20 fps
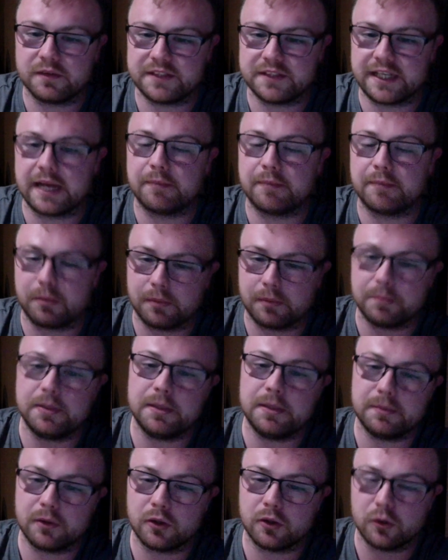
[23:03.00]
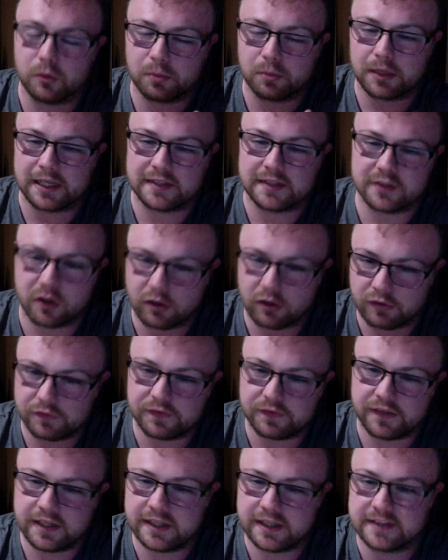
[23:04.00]
get proper people who play
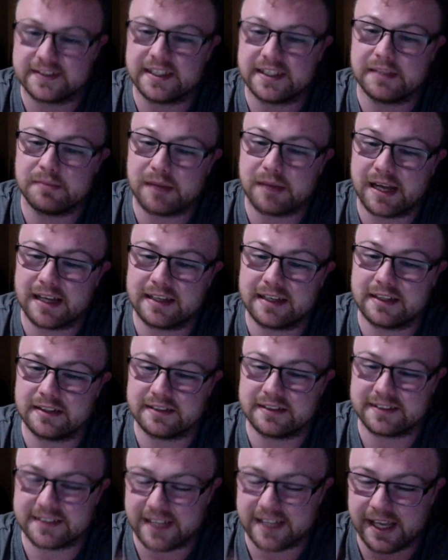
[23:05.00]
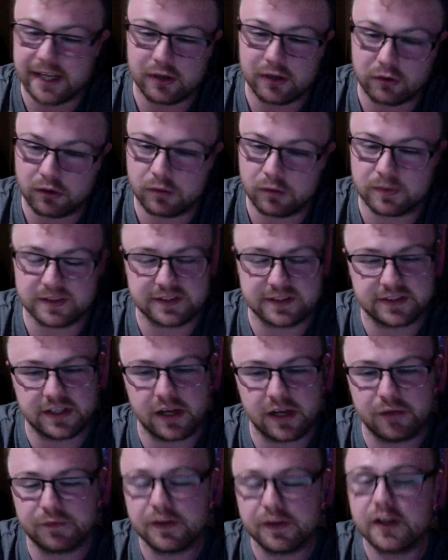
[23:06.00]
Dorothy and Tin Man and Scarecrow and
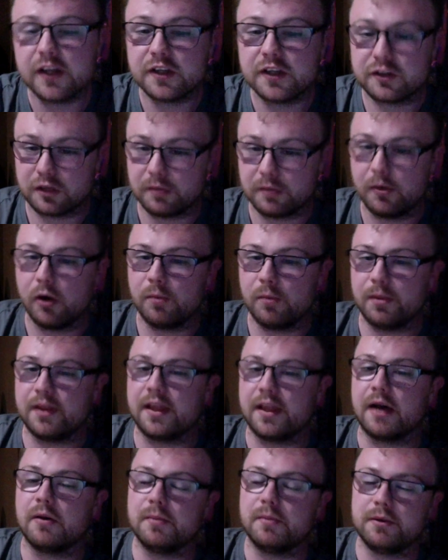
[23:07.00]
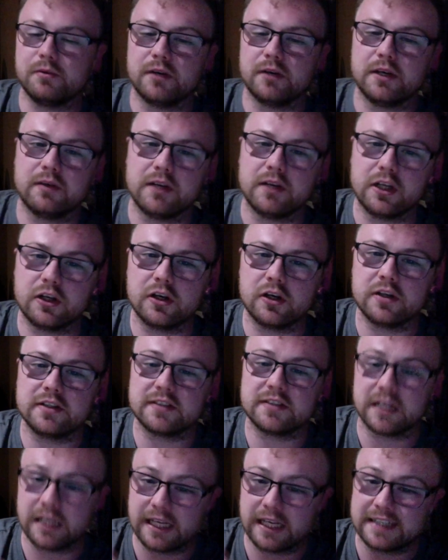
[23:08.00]
stuff. So I'm hoping that will be really, really good, because
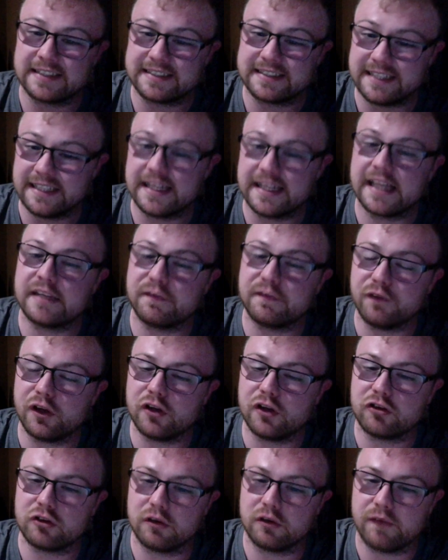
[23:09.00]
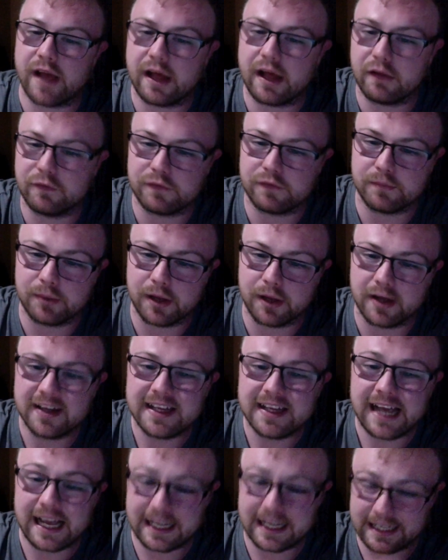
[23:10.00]
I'd like to see this version of Elphaba
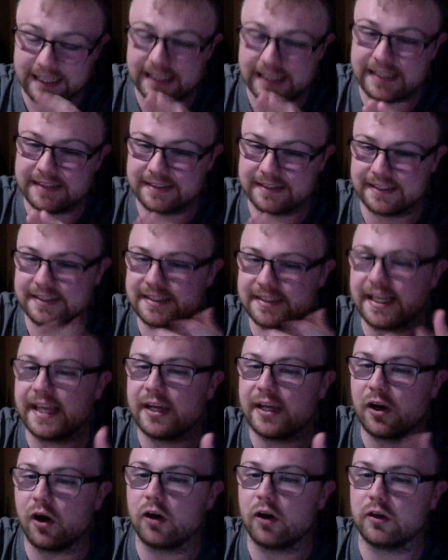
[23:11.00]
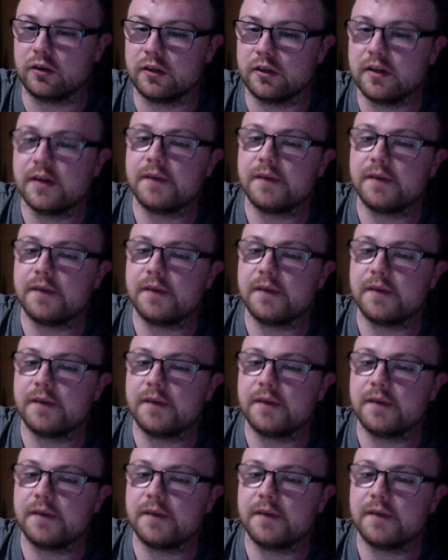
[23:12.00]
and Galinda take on